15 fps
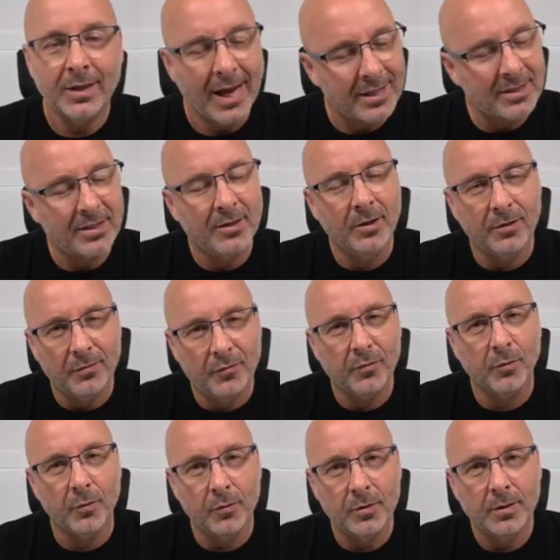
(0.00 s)
That's good
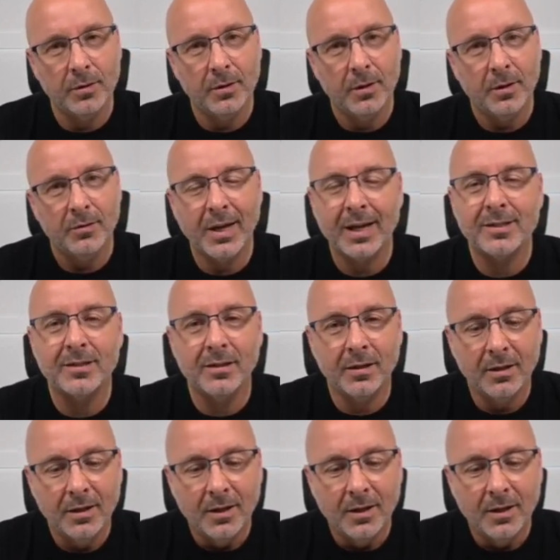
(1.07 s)
fruit. That's the